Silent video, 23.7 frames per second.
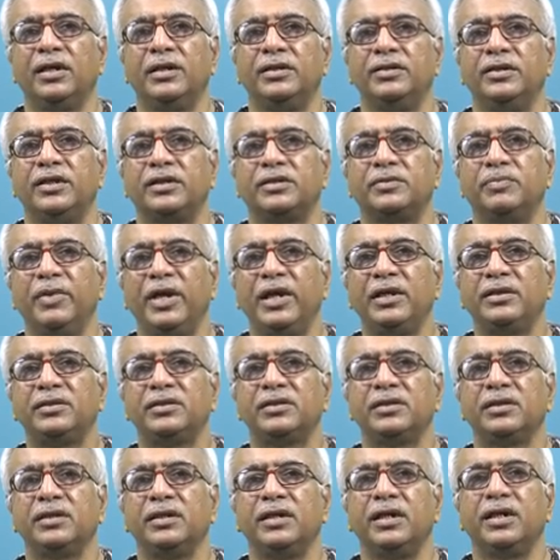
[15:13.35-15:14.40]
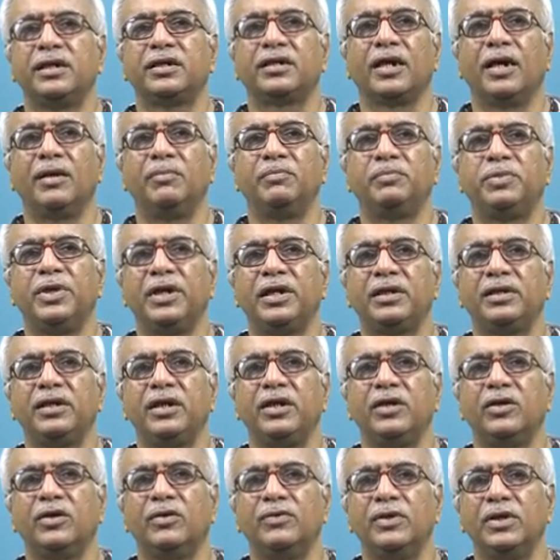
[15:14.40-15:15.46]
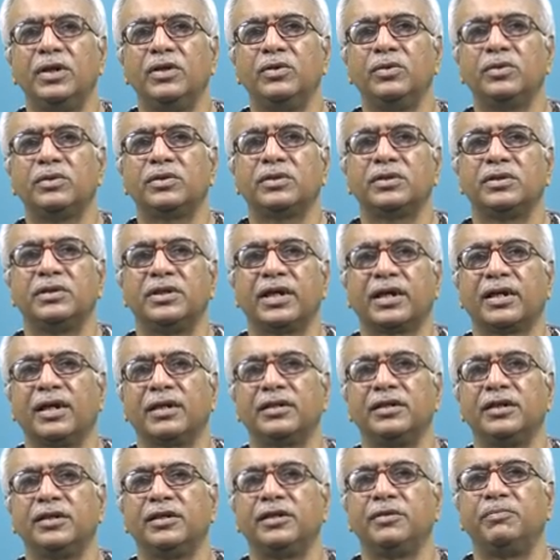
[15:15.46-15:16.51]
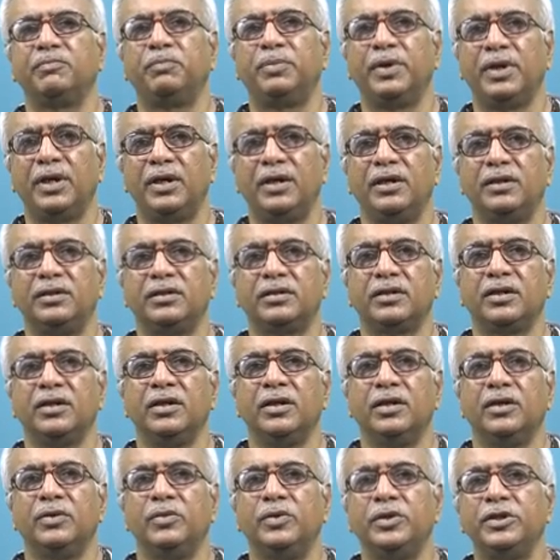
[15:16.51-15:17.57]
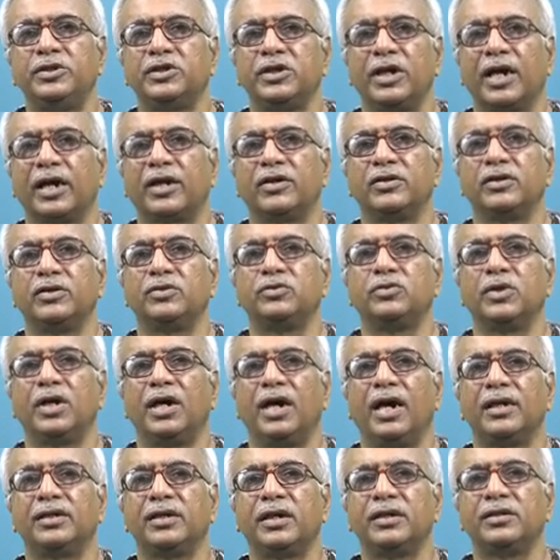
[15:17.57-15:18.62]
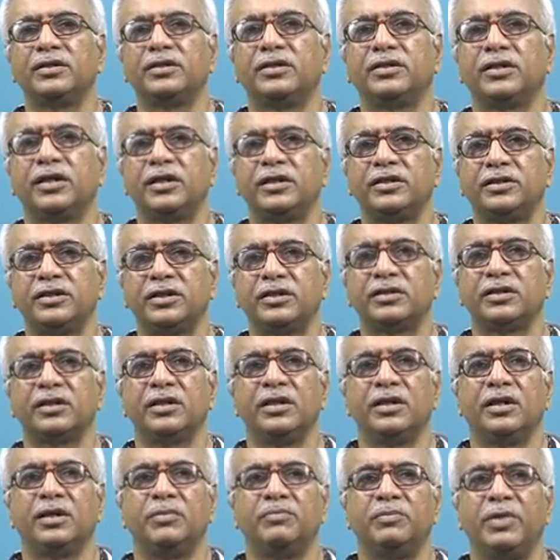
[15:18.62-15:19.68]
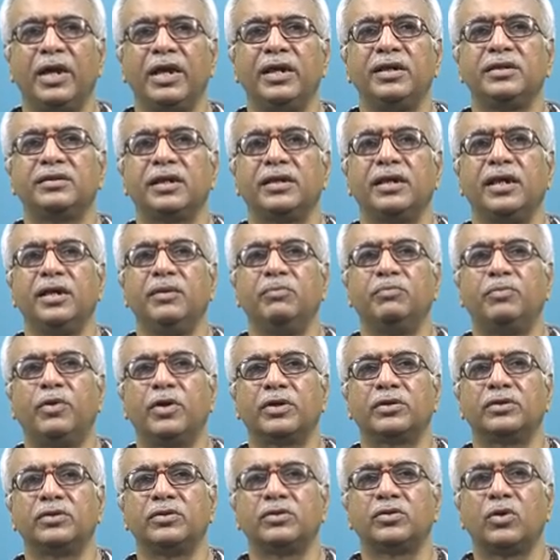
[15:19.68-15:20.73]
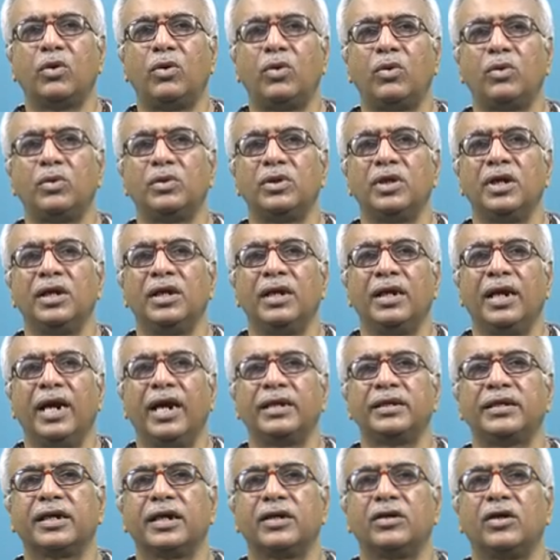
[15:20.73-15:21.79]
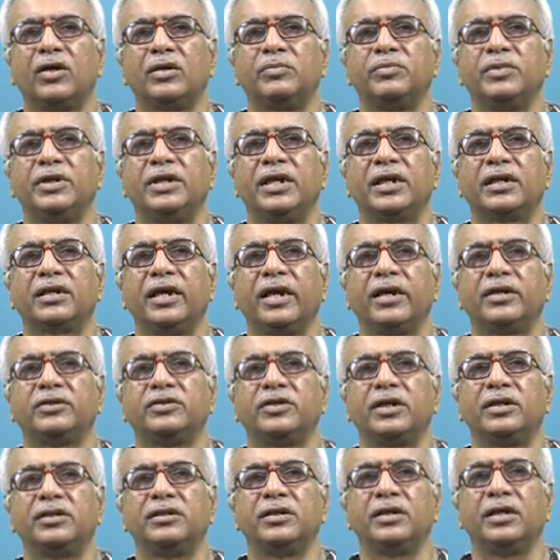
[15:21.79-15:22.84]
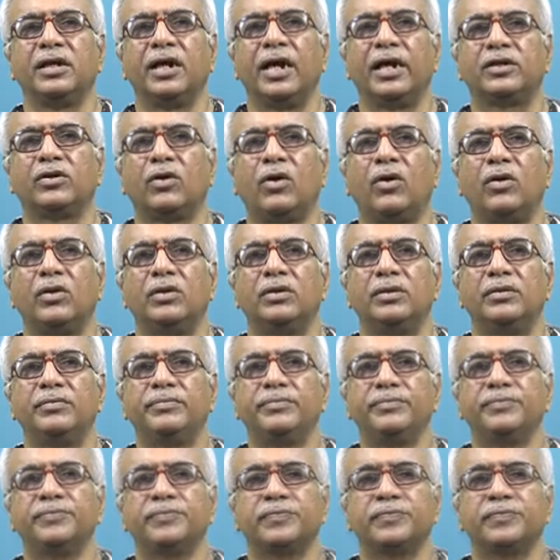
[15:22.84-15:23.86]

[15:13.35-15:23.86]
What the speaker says: This means it completely overlooks the cognitive part, which, according to other researchers, plays an important role and cannot be neglected at all.